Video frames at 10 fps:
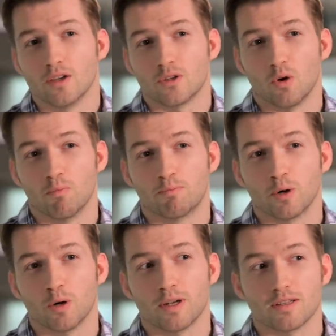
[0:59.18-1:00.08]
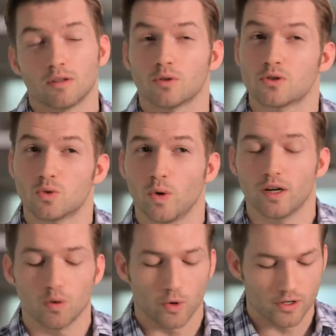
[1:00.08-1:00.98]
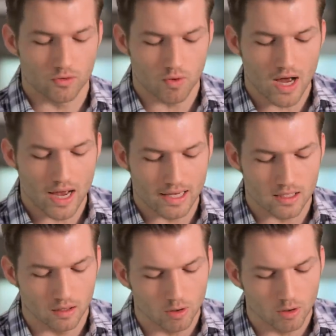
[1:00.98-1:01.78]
So bourbon is a little sweeter, whereas rye is a